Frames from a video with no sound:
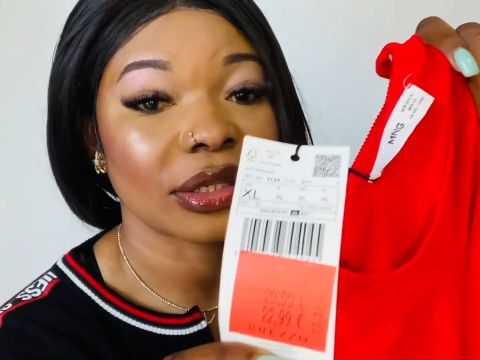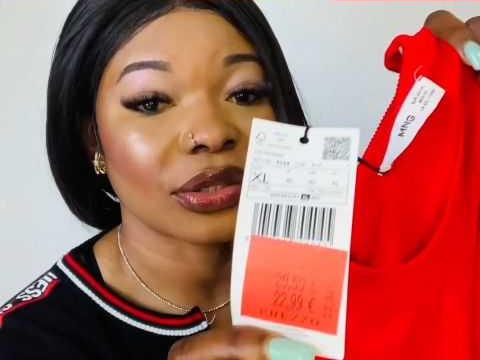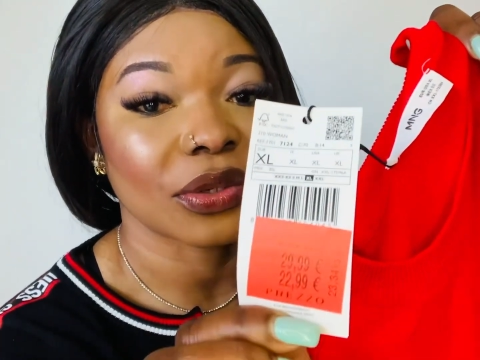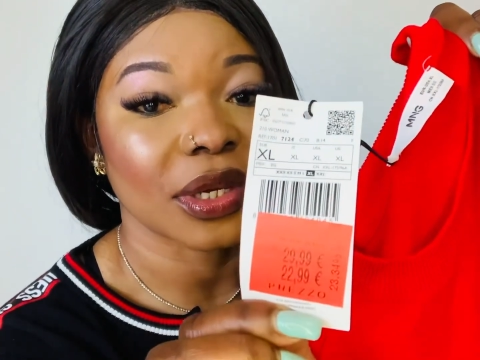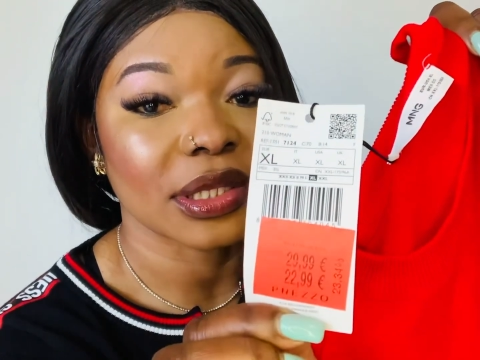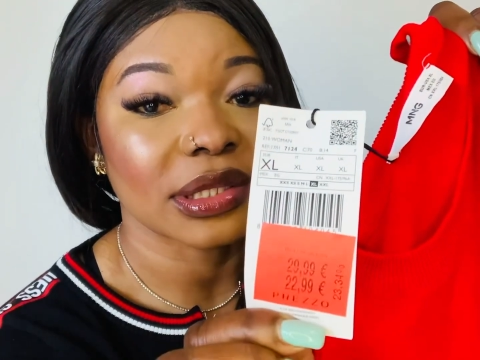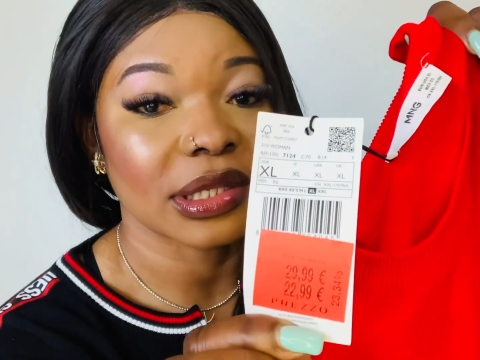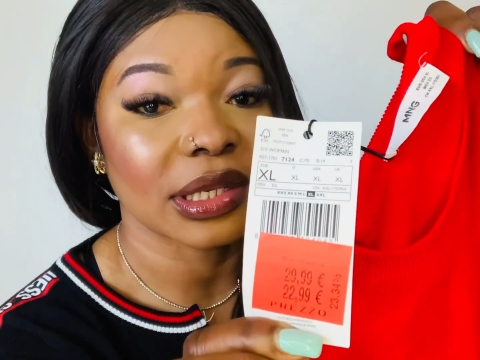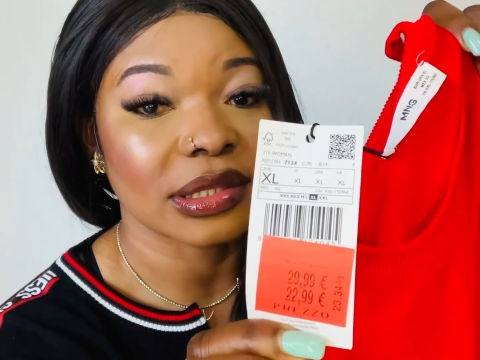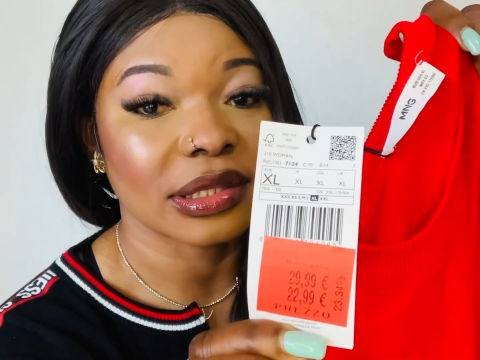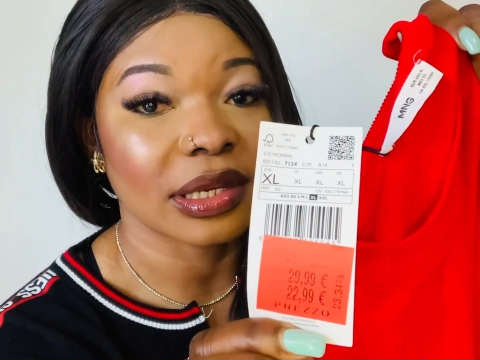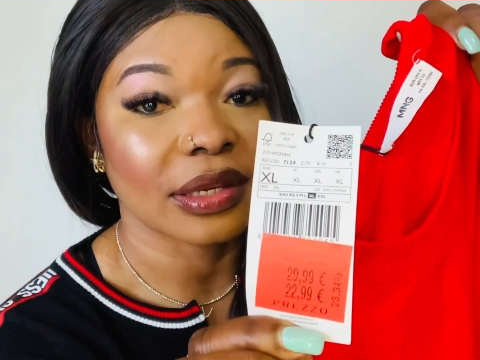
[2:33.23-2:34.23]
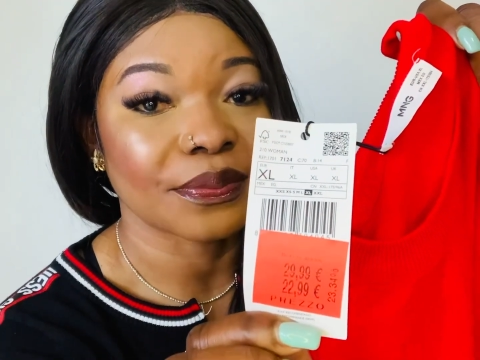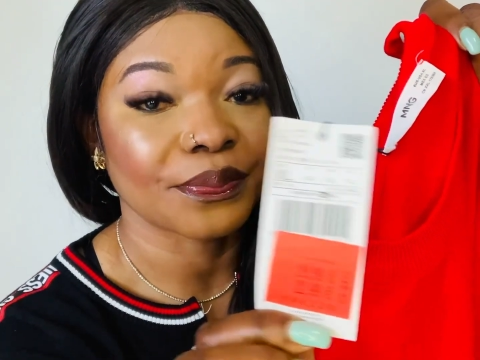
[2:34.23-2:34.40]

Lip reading: You can see it here.